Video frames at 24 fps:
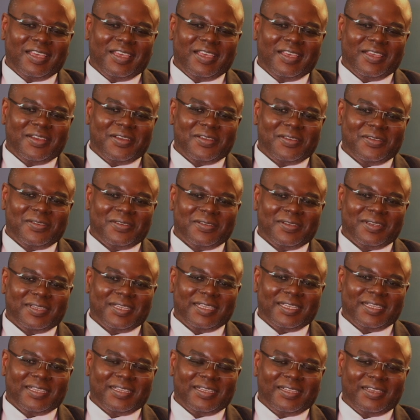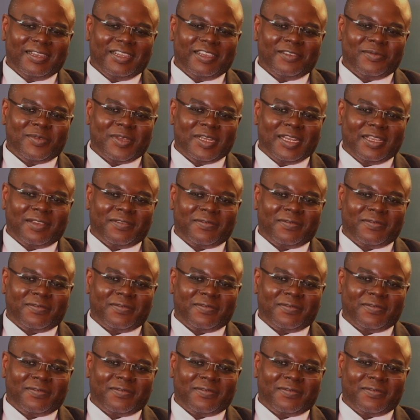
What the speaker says: You know, Laban,